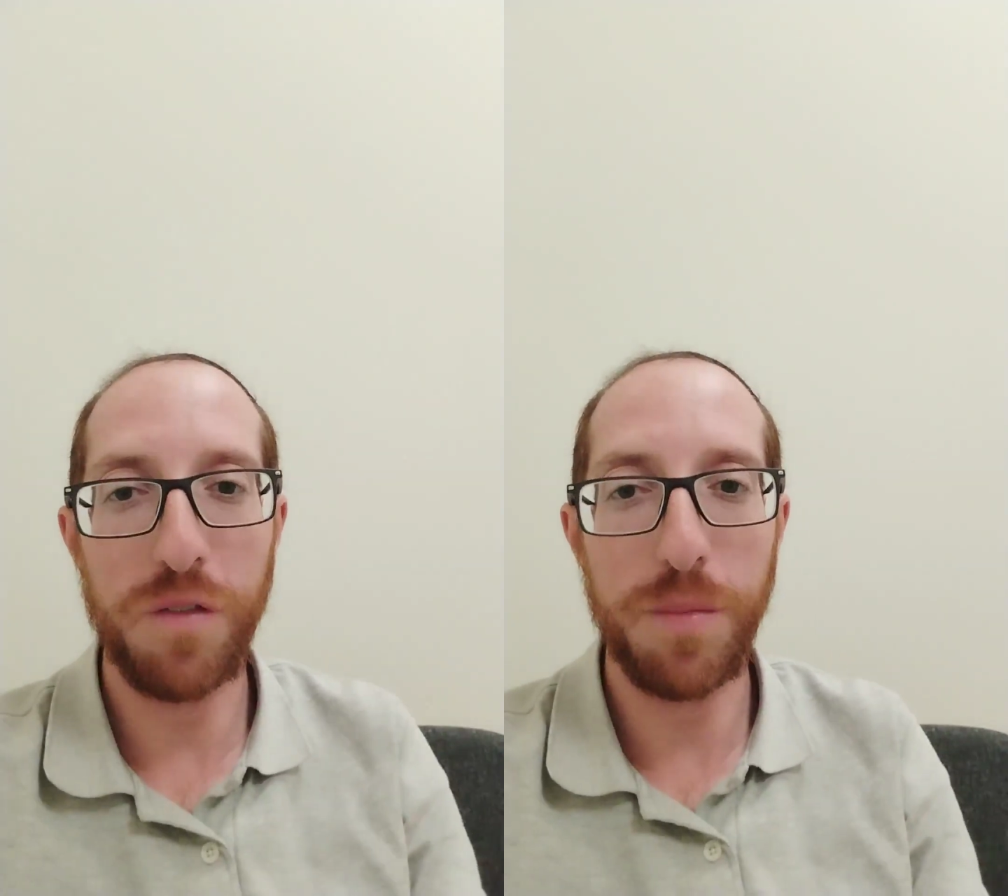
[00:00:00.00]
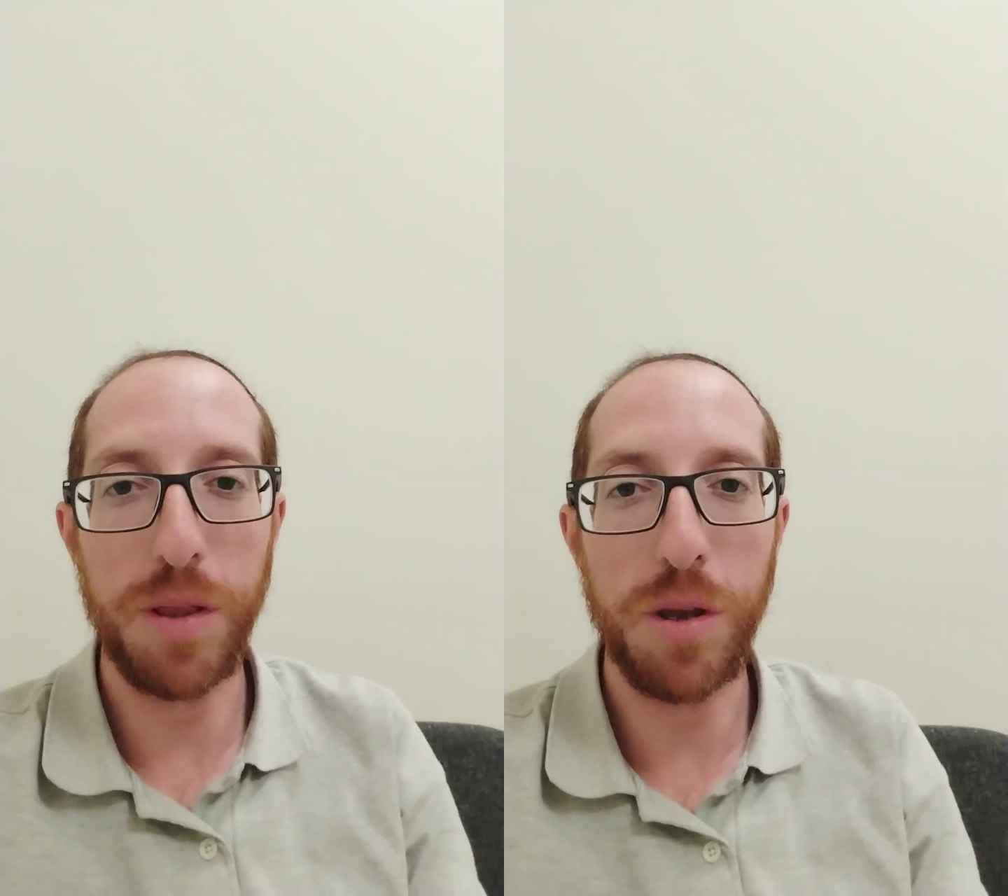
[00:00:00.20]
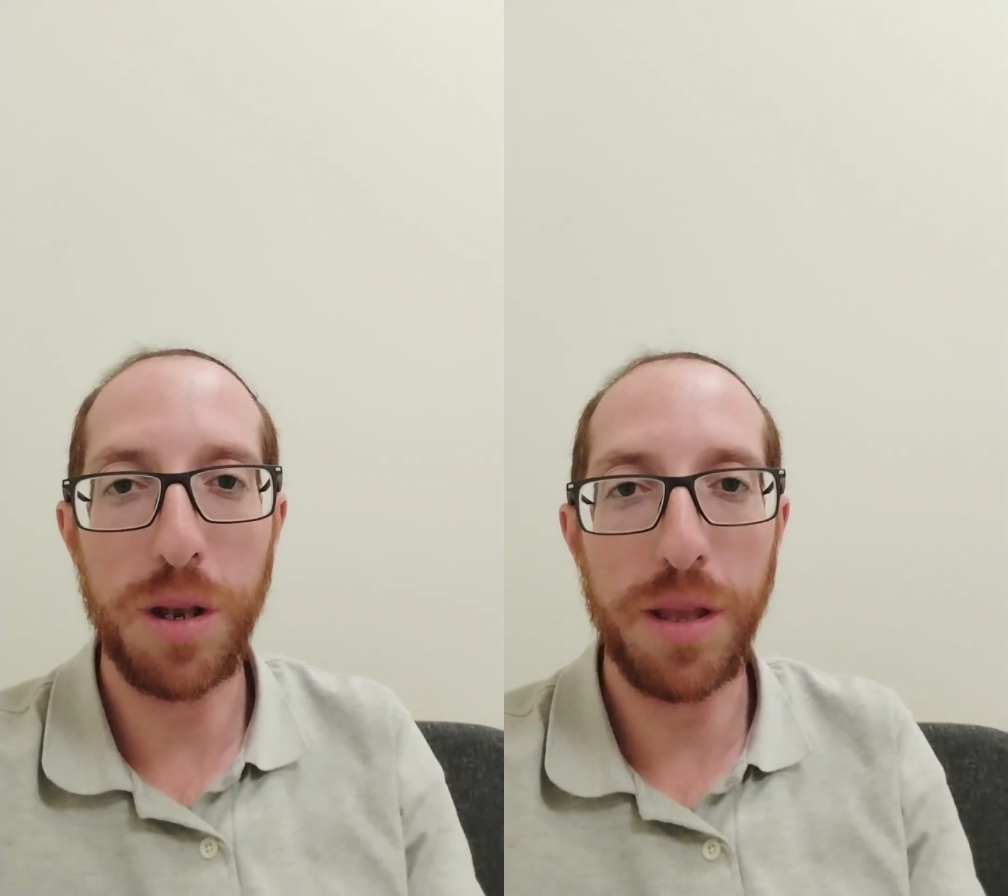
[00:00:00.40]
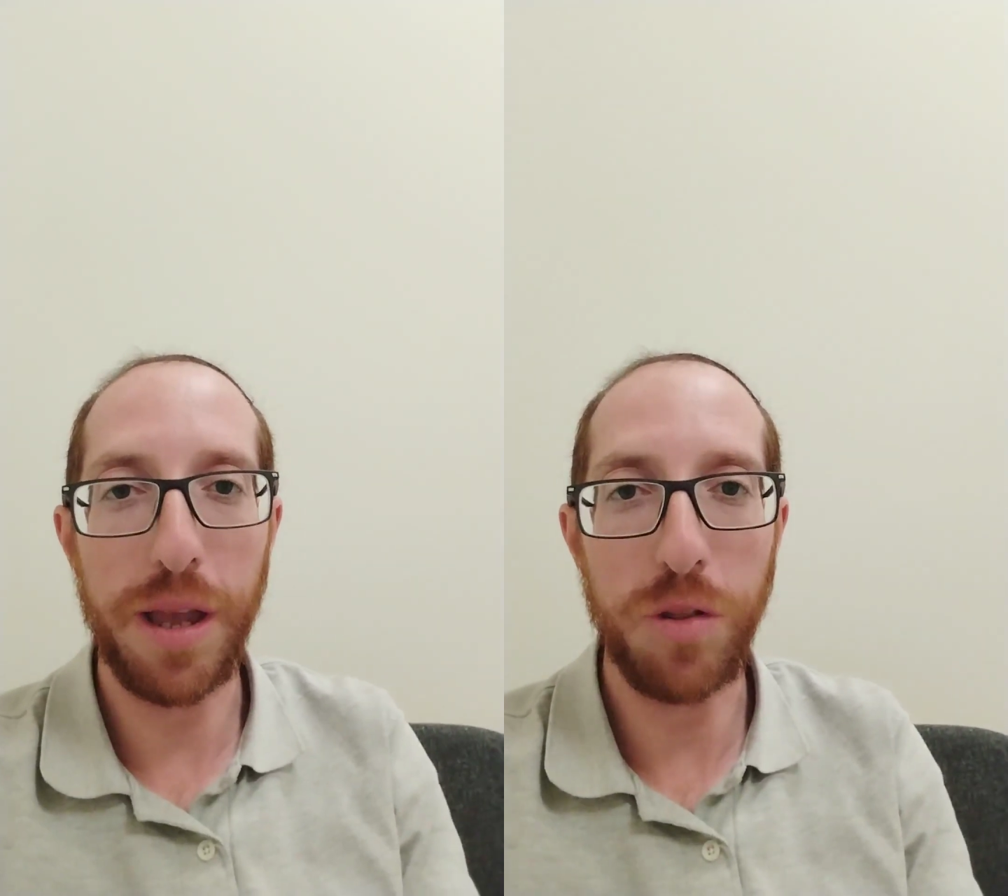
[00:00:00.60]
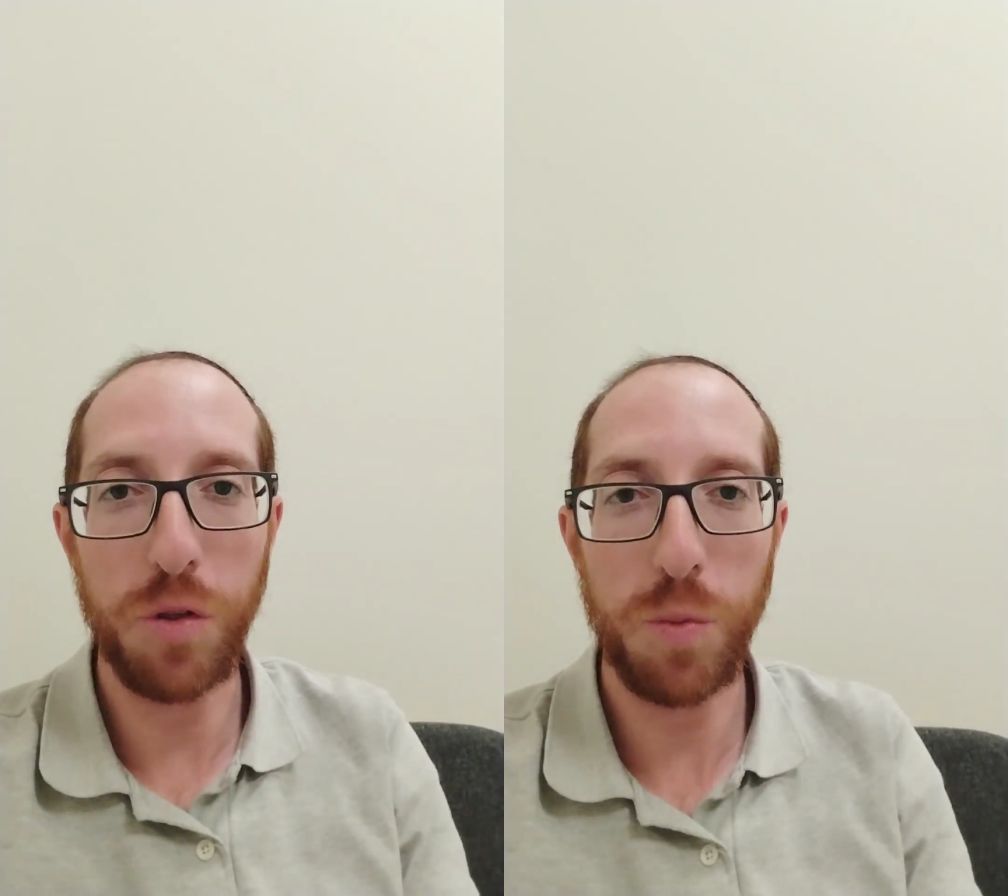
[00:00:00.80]
from an early
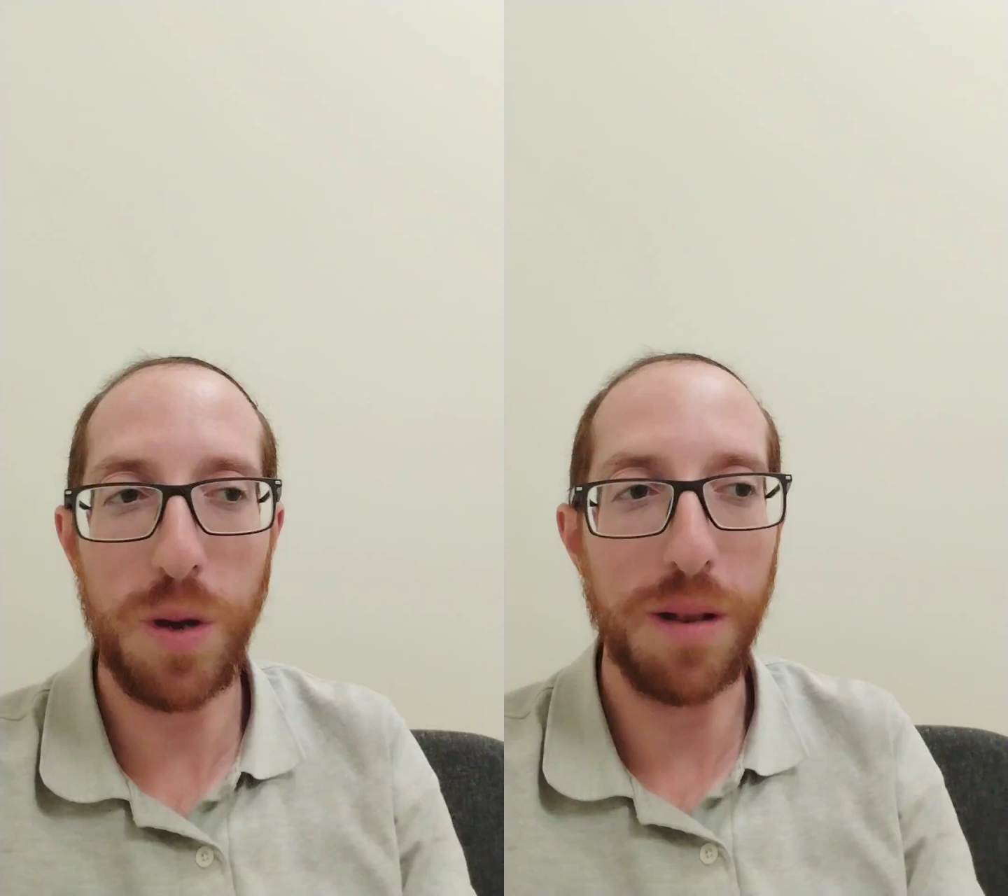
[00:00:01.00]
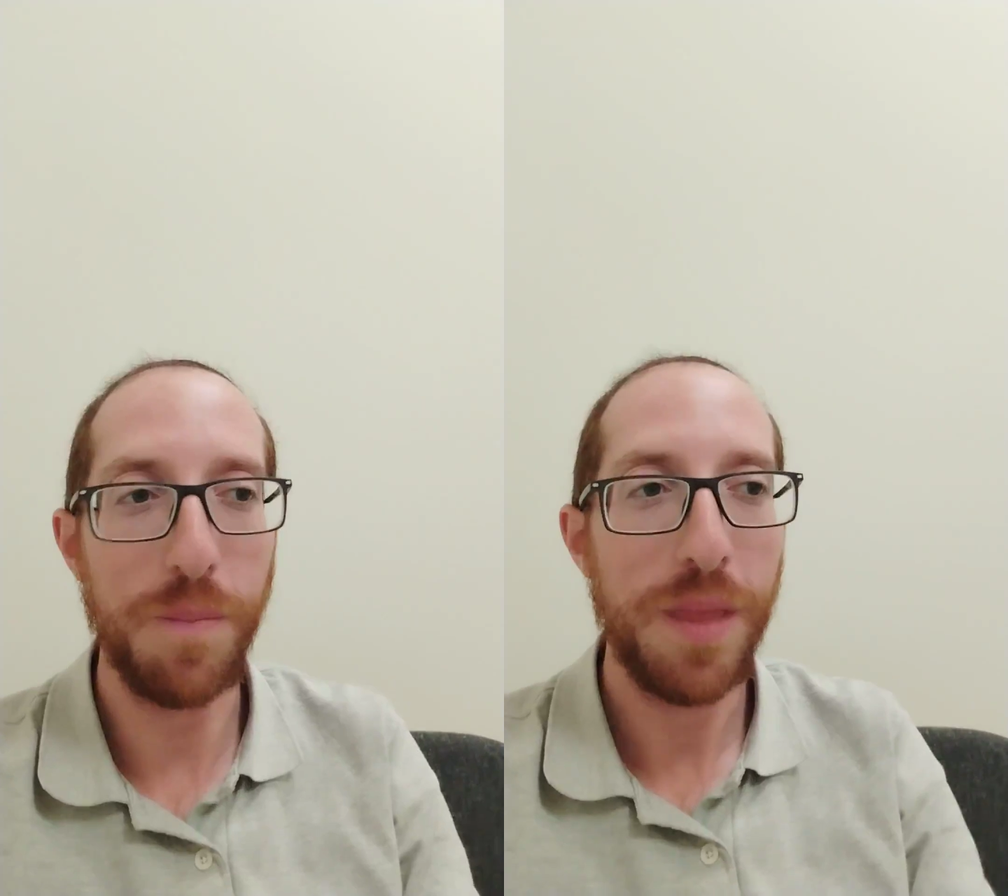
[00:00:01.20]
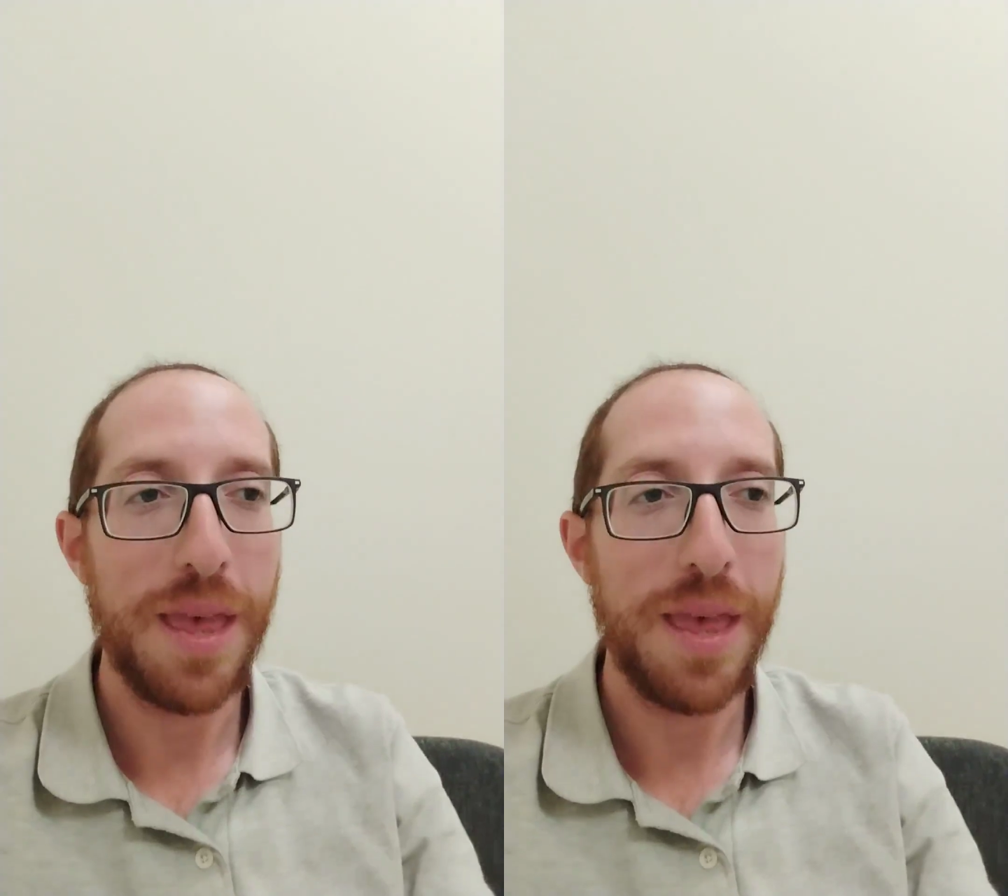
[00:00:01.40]
age as well.